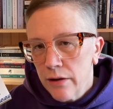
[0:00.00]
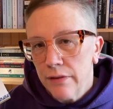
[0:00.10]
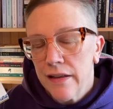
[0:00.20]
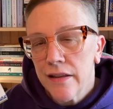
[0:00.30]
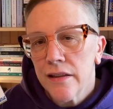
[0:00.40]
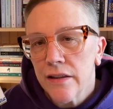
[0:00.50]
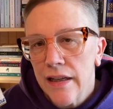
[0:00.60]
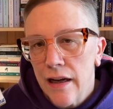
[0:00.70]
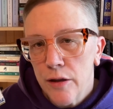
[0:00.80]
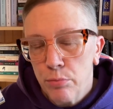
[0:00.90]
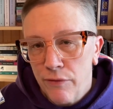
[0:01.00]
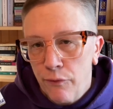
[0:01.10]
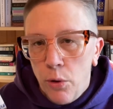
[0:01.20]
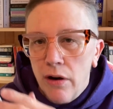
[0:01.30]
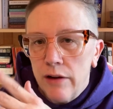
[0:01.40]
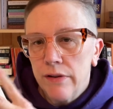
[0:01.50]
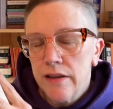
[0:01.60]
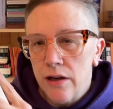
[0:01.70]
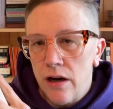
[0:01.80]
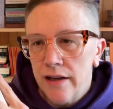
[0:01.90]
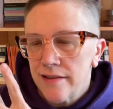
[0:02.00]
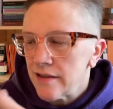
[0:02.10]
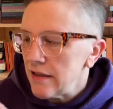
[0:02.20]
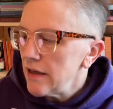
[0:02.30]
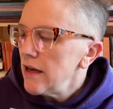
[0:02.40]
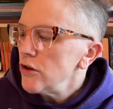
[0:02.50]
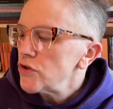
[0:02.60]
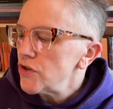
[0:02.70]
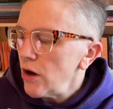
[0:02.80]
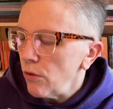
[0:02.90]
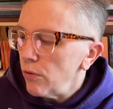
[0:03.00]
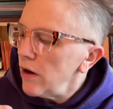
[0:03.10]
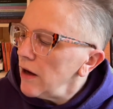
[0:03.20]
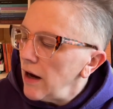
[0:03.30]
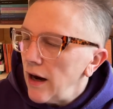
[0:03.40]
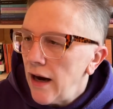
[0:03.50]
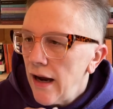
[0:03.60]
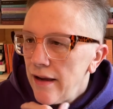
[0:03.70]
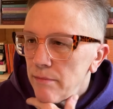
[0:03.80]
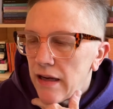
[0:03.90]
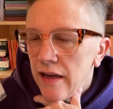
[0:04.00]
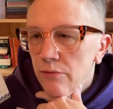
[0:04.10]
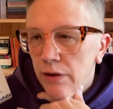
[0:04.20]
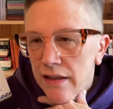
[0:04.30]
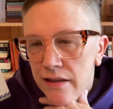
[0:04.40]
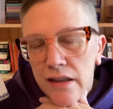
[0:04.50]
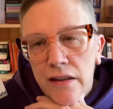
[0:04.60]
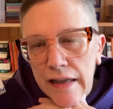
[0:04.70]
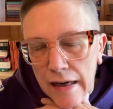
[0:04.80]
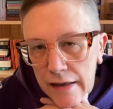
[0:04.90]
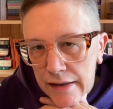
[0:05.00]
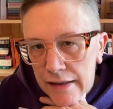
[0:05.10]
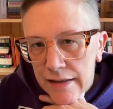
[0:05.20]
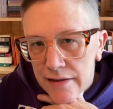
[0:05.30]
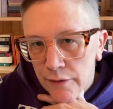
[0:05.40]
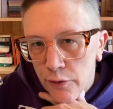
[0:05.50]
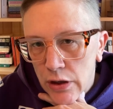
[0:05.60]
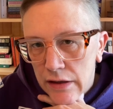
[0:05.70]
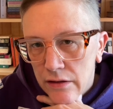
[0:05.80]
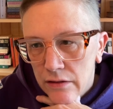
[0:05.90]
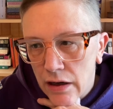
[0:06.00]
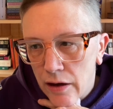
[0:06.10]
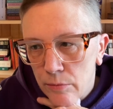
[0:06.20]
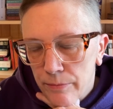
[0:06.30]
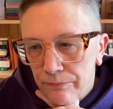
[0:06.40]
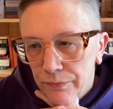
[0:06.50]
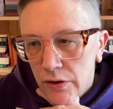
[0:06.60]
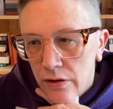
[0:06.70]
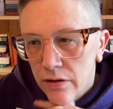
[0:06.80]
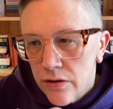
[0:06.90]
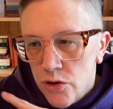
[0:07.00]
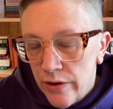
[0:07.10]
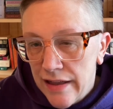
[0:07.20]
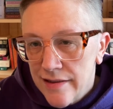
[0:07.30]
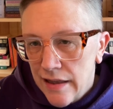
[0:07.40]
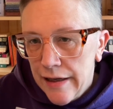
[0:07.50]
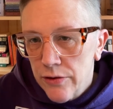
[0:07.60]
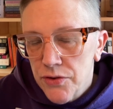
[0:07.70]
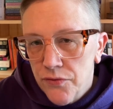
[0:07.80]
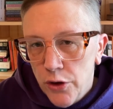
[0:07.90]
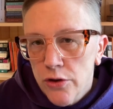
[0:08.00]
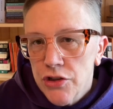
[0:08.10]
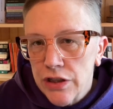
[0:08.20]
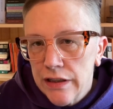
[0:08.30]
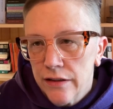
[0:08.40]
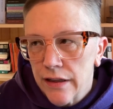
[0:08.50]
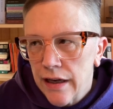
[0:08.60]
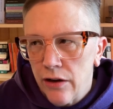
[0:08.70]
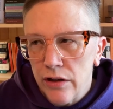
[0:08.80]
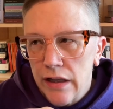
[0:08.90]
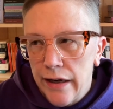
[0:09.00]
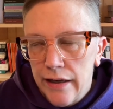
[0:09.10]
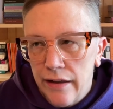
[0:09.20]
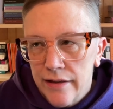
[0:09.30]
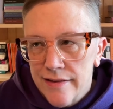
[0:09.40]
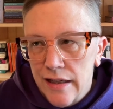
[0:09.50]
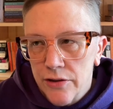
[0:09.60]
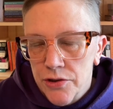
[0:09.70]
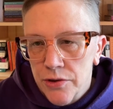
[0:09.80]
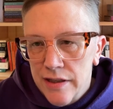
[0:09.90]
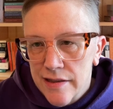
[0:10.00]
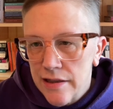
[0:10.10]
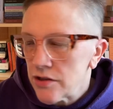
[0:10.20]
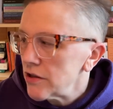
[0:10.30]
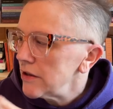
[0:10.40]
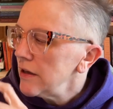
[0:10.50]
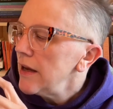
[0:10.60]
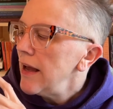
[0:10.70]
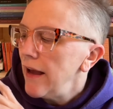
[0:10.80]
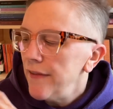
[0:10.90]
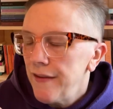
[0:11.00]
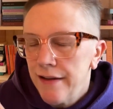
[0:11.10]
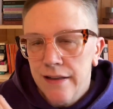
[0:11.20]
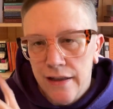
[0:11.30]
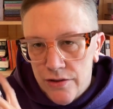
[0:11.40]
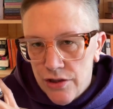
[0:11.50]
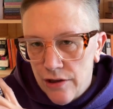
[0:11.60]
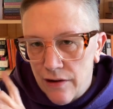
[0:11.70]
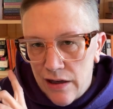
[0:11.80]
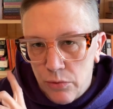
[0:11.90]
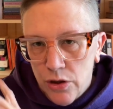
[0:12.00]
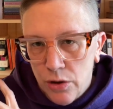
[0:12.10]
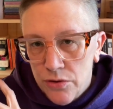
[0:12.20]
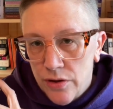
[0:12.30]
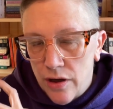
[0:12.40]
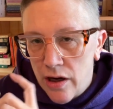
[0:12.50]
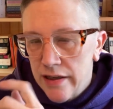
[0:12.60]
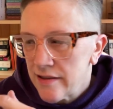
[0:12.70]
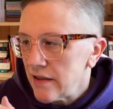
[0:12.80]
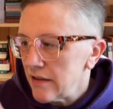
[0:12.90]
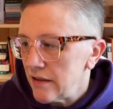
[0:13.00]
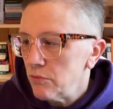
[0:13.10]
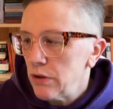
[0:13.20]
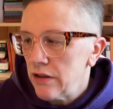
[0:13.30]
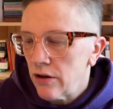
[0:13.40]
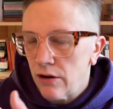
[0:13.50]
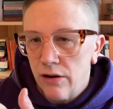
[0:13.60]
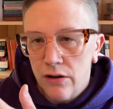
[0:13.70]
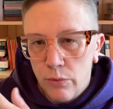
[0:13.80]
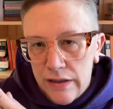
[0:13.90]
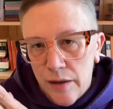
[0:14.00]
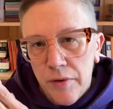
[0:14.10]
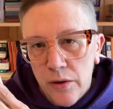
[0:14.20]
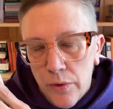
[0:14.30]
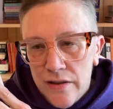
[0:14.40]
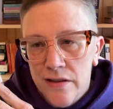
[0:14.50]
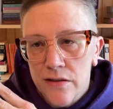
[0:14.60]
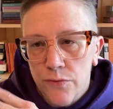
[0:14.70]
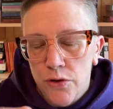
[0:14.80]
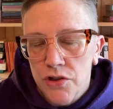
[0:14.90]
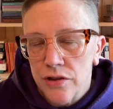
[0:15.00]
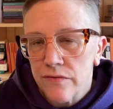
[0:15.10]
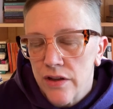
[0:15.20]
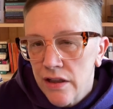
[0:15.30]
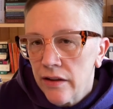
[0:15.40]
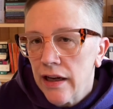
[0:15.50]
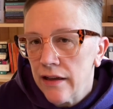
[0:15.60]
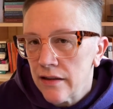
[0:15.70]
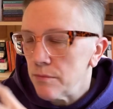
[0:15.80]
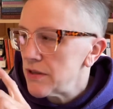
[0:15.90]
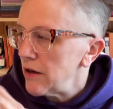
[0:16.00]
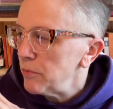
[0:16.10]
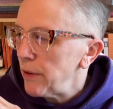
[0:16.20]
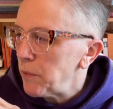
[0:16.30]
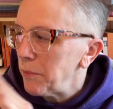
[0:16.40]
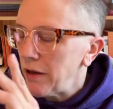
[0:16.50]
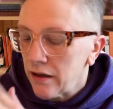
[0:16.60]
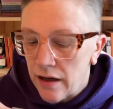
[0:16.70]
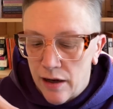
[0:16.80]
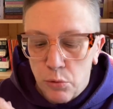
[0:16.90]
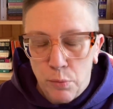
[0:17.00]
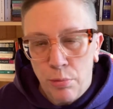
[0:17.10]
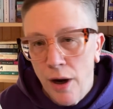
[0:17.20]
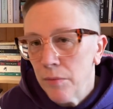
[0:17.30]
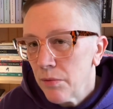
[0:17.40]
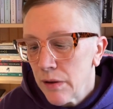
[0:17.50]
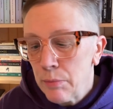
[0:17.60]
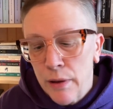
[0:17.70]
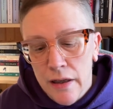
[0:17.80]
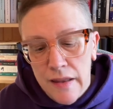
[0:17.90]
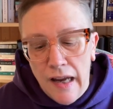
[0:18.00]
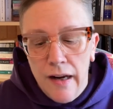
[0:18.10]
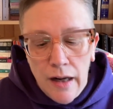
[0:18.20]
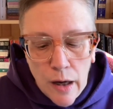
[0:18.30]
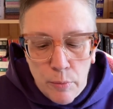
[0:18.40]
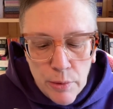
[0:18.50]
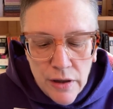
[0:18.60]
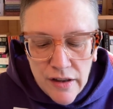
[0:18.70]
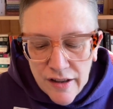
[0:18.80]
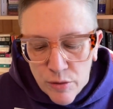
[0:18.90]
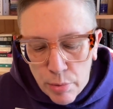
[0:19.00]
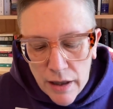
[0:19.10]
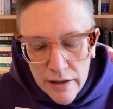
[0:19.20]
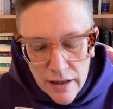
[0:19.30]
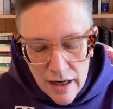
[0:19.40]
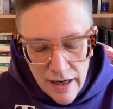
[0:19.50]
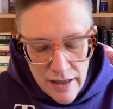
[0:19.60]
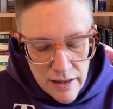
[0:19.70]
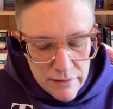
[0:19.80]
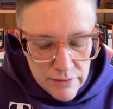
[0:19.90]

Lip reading: to read the Iliad before I read the Odyssey. So I may read the Iliad in a different translator's version, the Caroline Alexander translation, and then next year I will go to the Odyssey, and then when Emily Wilson's version of the Iliad comes out in paperback, I will probably pick that up. But I